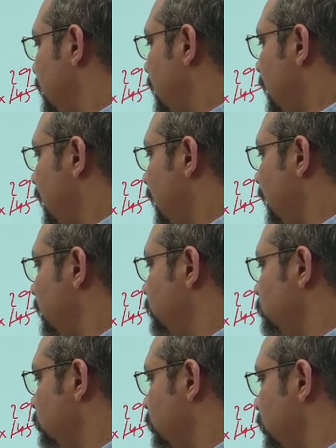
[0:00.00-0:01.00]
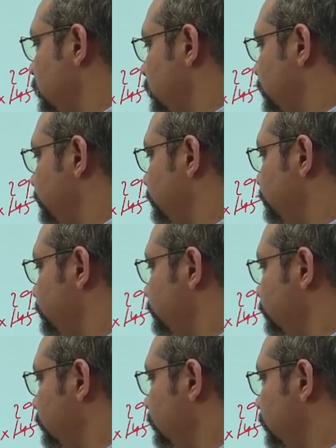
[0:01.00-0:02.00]
and so on.
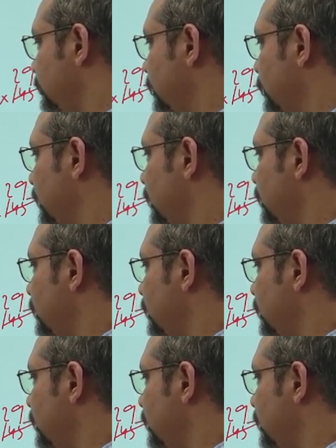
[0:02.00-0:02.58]
Okay.